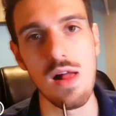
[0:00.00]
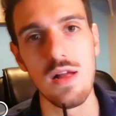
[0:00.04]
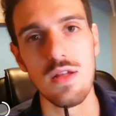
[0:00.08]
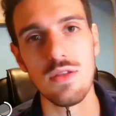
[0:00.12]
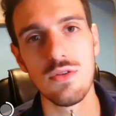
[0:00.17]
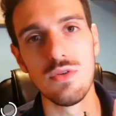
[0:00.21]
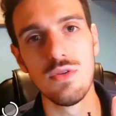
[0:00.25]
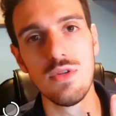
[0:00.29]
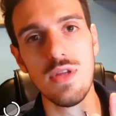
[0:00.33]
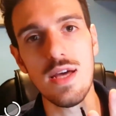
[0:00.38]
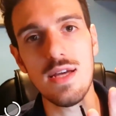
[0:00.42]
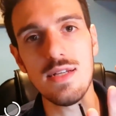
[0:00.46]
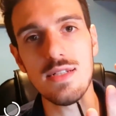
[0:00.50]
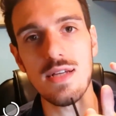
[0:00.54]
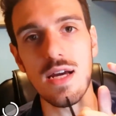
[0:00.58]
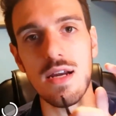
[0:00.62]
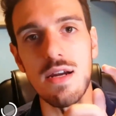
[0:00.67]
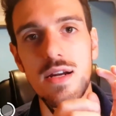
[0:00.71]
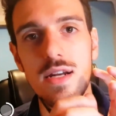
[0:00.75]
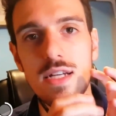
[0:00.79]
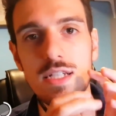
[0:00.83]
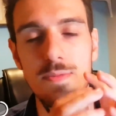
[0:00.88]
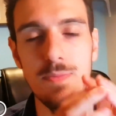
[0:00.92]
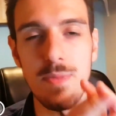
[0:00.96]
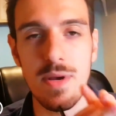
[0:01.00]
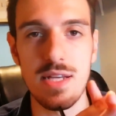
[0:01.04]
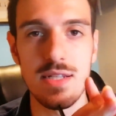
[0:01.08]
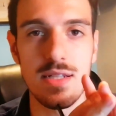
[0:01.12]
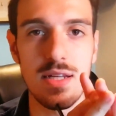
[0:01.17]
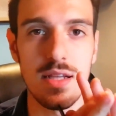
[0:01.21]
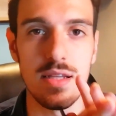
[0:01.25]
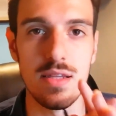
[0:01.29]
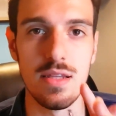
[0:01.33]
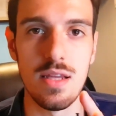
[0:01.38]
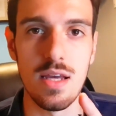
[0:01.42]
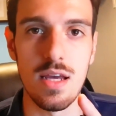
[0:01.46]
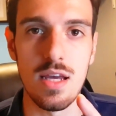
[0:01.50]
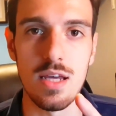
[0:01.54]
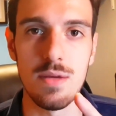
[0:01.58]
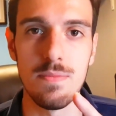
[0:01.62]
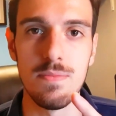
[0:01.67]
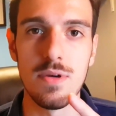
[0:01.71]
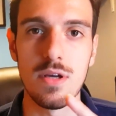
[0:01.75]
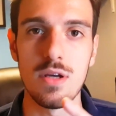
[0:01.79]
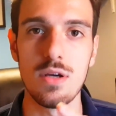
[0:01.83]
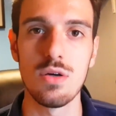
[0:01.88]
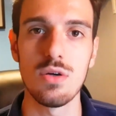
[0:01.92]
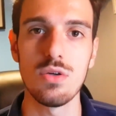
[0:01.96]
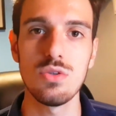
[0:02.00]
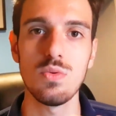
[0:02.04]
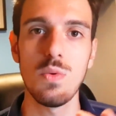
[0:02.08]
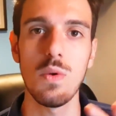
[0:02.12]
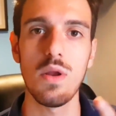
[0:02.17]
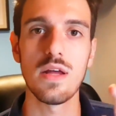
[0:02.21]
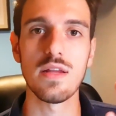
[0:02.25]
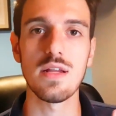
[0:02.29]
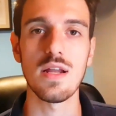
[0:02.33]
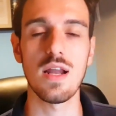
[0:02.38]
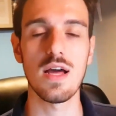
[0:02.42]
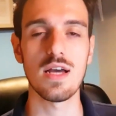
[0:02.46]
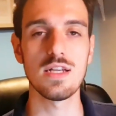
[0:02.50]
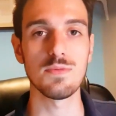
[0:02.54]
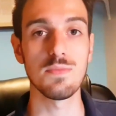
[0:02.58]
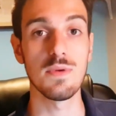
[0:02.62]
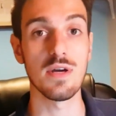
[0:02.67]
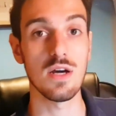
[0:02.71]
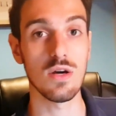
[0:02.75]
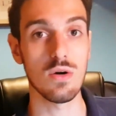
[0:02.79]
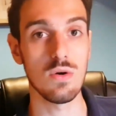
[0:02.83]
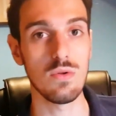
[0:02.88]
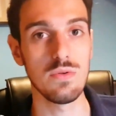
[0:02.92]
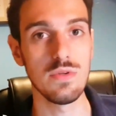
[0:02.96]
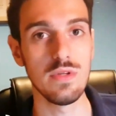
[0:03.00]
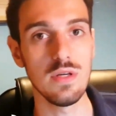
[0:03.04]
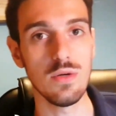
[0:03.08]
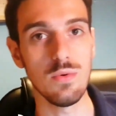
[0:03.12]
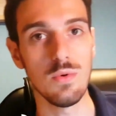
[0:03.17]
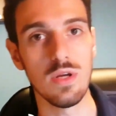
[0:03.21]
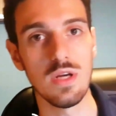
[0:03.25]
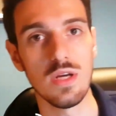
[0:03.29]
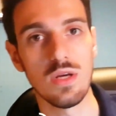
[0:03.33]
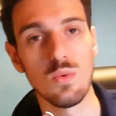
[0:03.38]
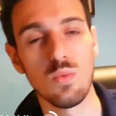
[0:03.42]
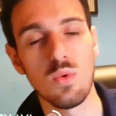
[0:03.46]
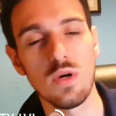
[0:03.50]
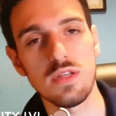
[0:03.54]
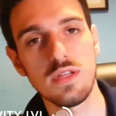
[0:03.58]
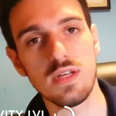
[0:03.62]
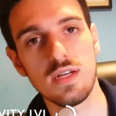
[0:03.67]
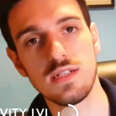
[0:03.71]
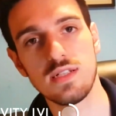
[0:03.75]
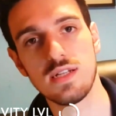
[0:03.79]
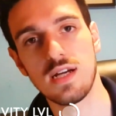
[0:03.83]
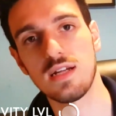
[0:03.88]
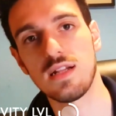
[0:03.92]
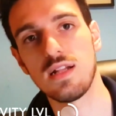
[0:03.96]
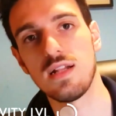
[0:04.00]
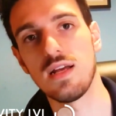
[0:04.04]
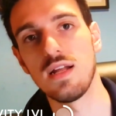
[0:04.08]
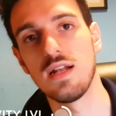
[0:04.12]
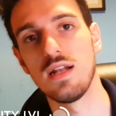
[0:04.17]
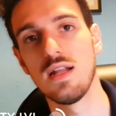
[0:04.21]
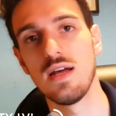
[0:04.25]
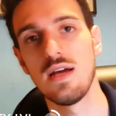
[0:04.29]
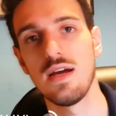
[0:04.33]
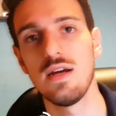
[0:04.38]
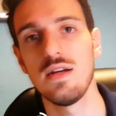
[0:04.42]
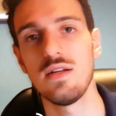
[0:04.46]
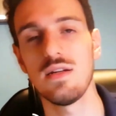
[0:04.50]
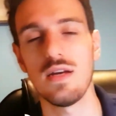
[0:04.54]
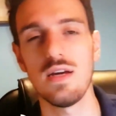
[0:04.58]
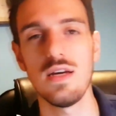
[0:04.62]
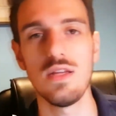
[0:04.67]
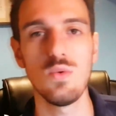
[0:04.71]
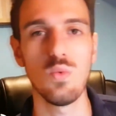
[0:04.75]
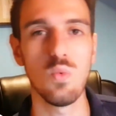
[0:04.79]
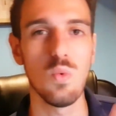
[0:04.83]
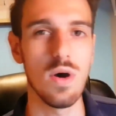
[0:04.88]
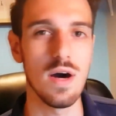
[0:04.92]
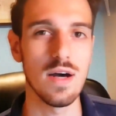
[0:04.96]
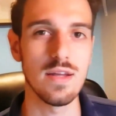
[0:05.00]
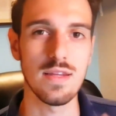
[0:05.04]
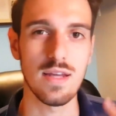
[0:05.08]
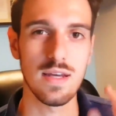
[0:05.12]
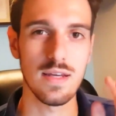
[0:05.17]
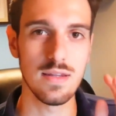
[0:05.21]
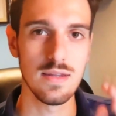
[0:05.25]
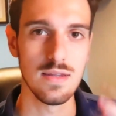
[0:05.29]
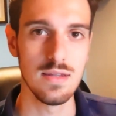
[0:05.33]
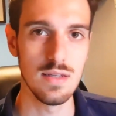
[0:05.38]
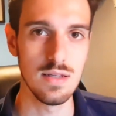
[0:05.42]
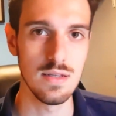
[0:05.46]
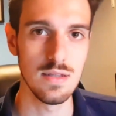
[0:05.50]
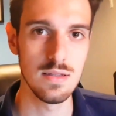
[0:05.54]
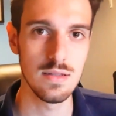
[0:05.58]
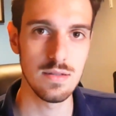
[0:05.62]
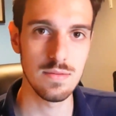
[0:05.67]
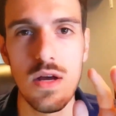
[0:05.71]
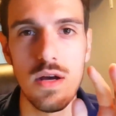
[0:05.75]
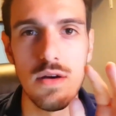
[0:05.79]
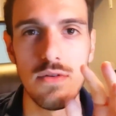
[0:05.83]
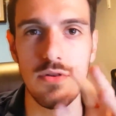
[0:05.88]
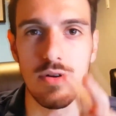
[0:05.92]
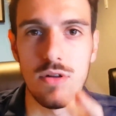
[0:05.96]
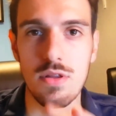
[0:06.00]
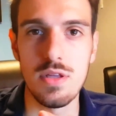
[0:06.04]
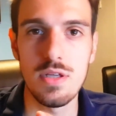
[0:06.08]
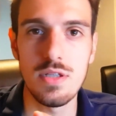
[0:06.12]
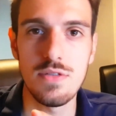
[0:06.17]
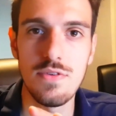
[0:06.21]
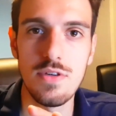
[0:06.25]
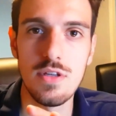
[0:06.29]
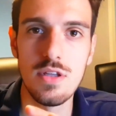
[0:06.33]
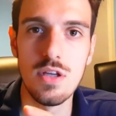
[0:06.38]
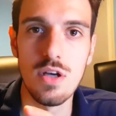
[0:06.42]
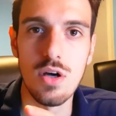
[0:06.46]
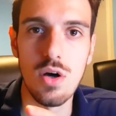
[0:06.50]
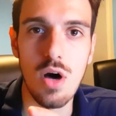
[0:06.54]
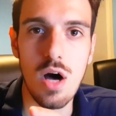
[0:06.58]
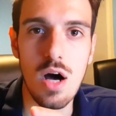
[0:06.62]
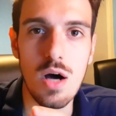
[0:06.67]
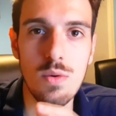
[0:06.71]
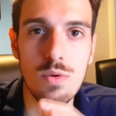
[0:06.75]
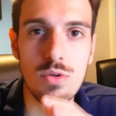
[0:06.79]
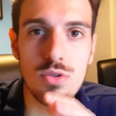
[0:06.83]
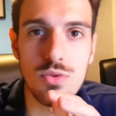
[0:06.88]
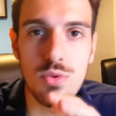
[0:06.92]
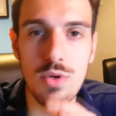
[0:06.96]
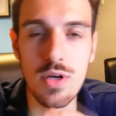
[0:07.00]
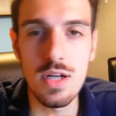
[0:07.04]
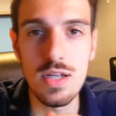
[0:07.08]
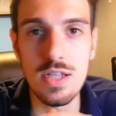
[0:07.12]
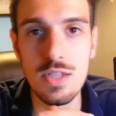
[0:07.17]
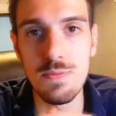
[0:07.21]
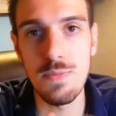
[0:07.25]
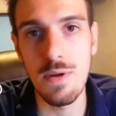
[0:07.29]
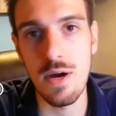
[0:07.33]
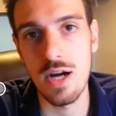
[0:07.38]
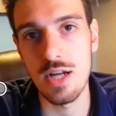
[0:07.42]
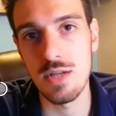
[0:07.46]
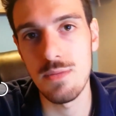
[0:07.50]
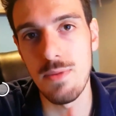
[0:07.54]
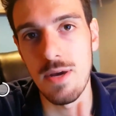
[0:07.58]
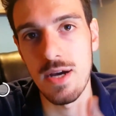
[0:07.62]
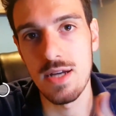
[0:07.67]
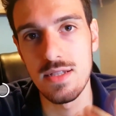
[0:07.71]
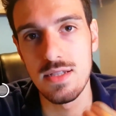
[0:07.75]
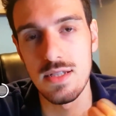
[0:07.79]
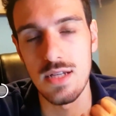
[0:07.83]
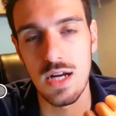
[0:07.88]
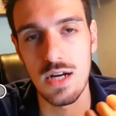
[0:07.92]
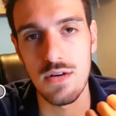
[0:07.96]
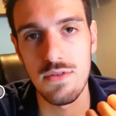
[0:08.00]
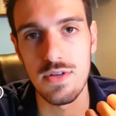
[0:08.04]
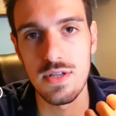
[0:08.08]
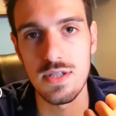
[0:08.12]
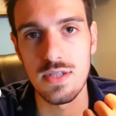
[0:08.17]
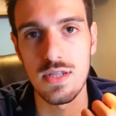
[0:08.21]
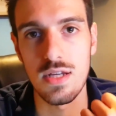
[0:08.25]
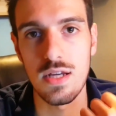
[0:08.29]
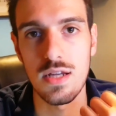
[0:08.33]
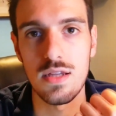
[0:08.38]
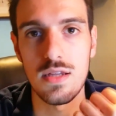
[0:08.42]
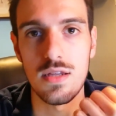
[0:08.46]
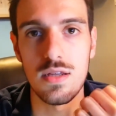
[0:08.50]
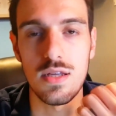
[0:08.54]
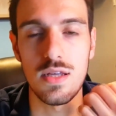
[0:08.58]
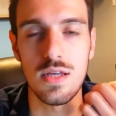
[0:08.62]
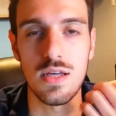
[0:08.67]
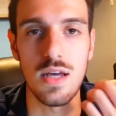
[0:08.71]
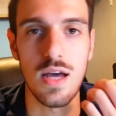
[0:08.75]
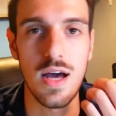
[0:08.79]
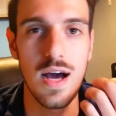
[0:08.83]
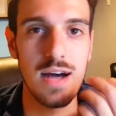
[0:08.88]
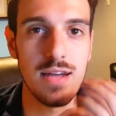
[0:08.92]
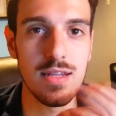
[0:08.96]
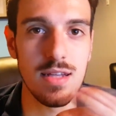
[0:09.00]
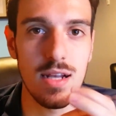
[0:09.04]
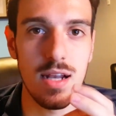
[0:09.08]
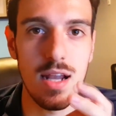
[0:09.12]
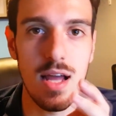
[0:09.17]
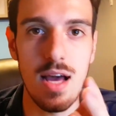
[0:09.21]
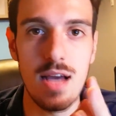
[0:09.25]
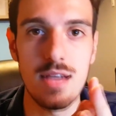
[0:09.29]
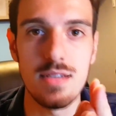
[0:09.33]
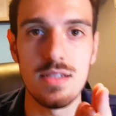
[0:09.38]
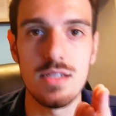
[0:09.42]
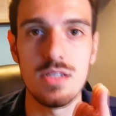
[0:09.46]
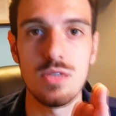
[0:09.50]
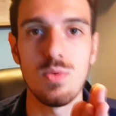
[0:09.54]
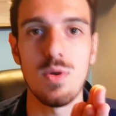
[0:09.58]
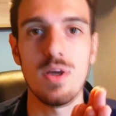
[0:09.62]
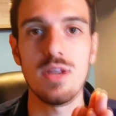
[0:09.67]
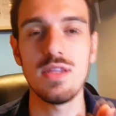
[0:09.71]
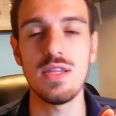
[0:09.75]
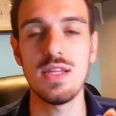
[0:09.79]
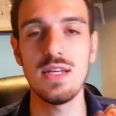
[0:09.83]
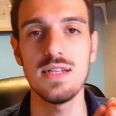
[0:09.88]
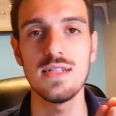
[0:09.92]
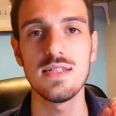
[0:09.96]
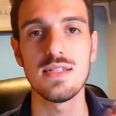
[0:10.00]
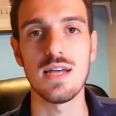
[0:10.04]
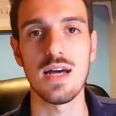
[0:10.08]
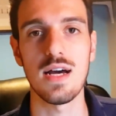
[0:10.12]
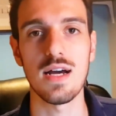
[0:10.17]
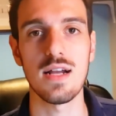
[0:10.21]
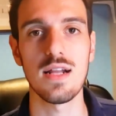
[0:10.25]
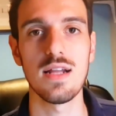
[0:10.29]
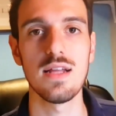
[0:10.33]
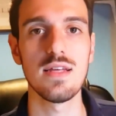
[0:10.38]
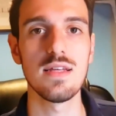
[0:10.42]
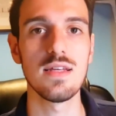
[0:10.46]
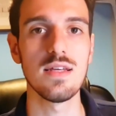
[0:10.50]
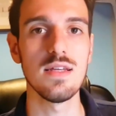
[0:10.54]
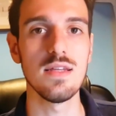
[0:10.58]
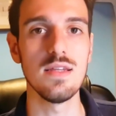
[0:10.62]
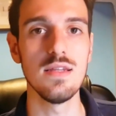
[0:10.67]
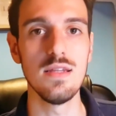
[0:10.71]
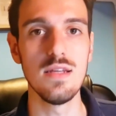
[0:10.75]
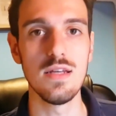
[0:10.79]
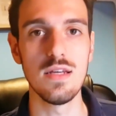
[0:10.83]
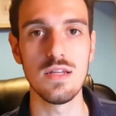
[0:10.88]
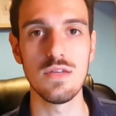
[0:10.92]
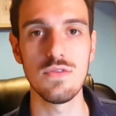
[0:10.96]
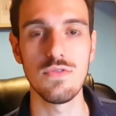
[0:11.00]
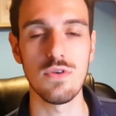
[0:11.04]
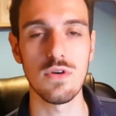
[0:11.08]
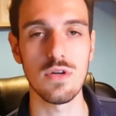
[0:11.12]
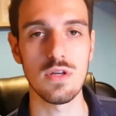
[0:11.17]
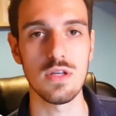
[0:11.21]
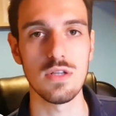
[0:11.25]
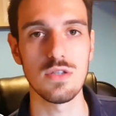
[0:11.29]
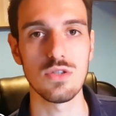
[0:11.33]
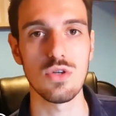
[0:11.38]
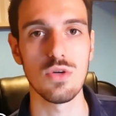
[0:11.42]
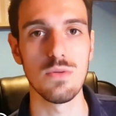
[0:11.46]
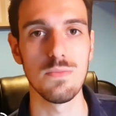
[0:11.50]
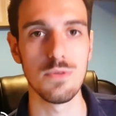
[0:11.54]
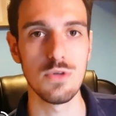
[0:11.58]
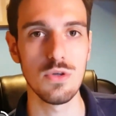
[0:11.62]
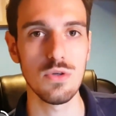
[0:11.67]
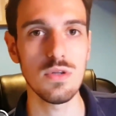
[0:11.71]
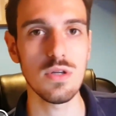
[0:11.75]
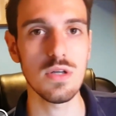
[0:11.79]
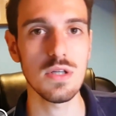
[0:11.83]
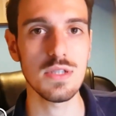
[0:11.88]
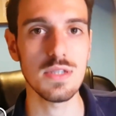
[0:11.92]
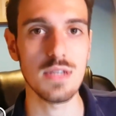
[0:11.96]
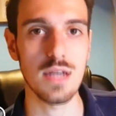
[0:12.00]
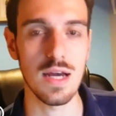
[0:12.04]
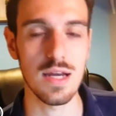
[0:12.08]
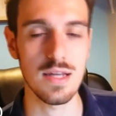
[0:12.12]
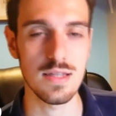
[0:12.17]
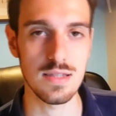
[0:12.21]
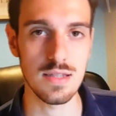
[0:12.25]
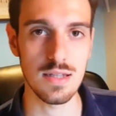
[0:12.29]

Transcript: Today is a really special day because we'll analyze my whole degree, what exactly I learned and what I did. For this video I was really inspired by Jarvis that he analyzes what exactly he did for his computer science